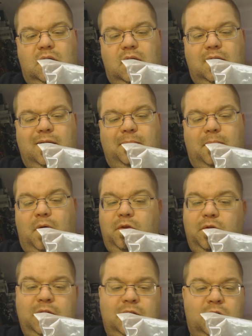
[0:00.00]

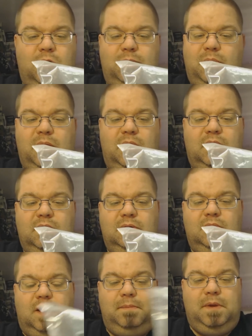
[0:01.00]
Although they could be.
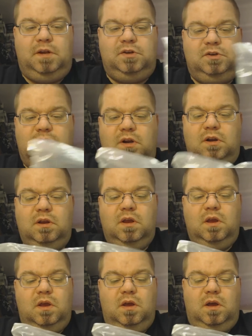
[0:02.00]
I'm not sure.
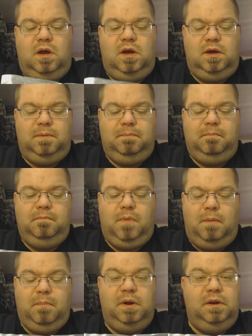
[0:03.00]

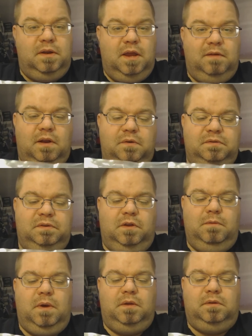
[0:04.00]
My buddy Dave that I was
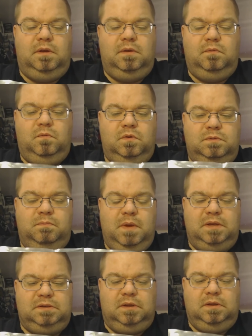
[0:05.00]
telling you about that was
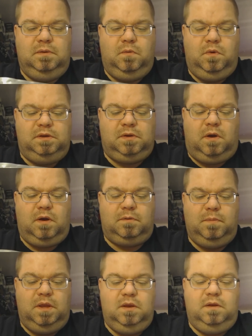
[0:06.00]
basically the one that
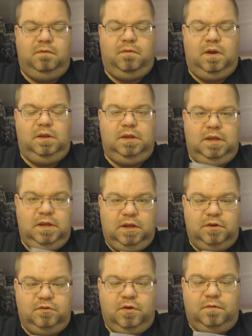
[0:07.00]
talked me into finally getting
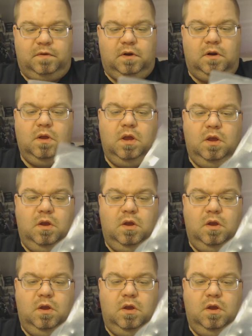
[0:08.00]
a drifter,